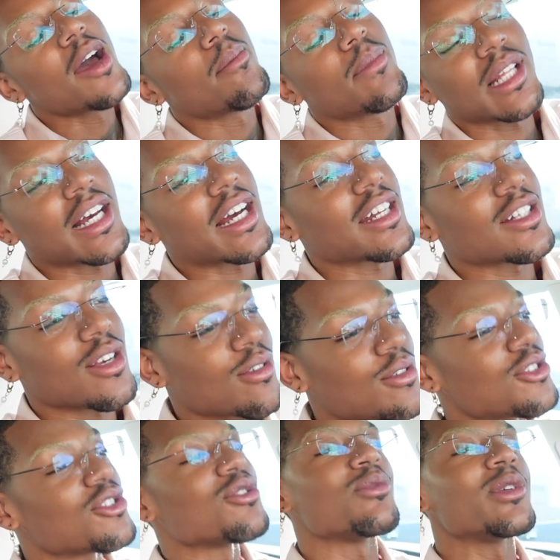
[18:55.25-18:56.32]
but like I
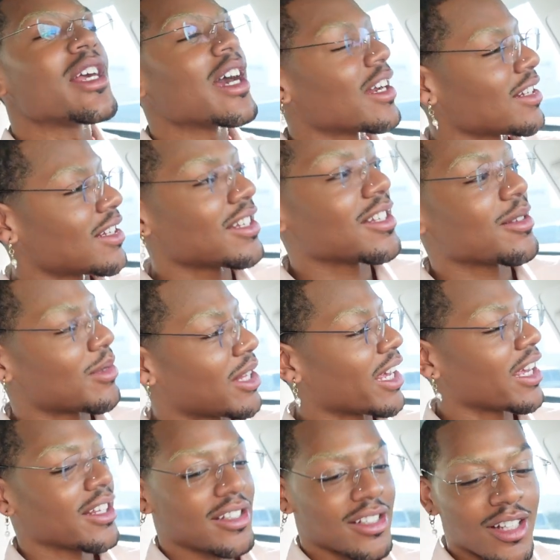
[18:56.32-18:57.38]
told you, we got into some
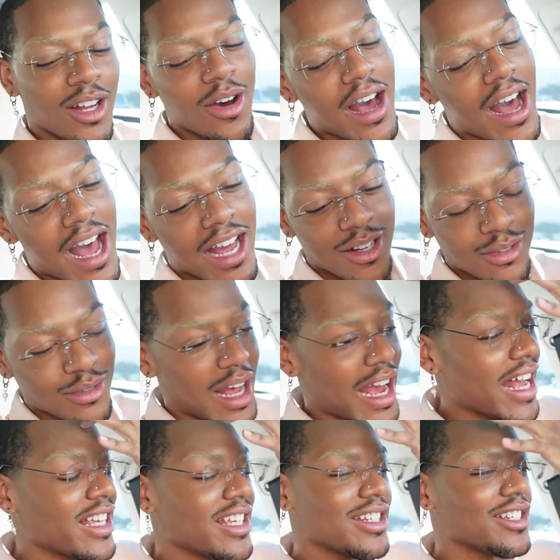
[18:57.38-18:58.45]
things. So
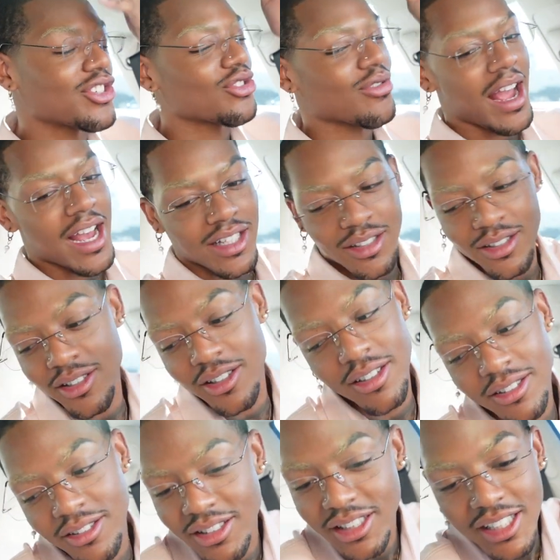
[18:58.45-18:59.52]
I get distracted,
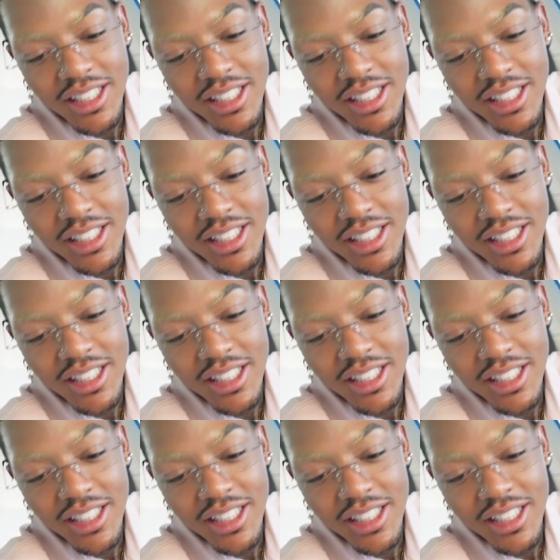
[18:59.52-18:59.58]
girl.